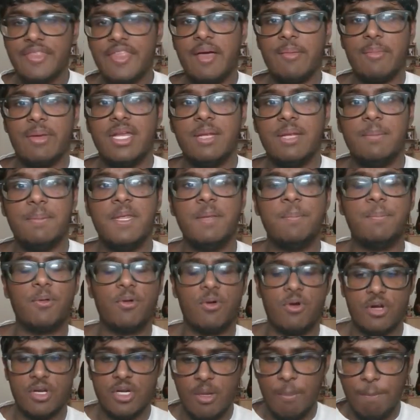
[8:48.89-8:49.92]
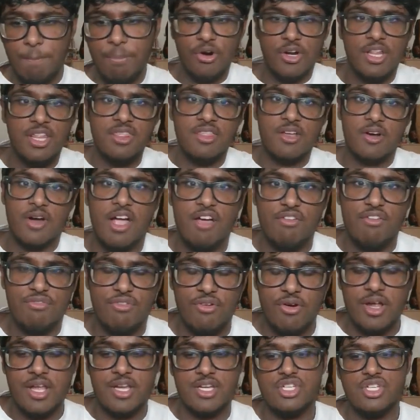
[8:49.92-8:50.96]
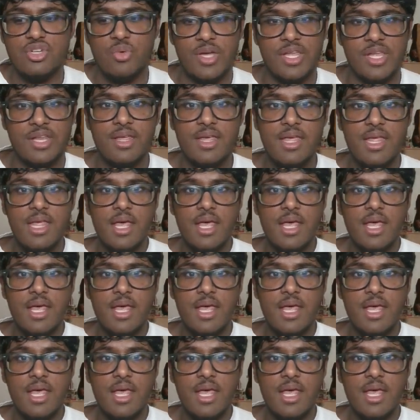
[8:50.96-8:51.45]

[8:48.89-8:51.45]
that many people are going to put in their effort and do it.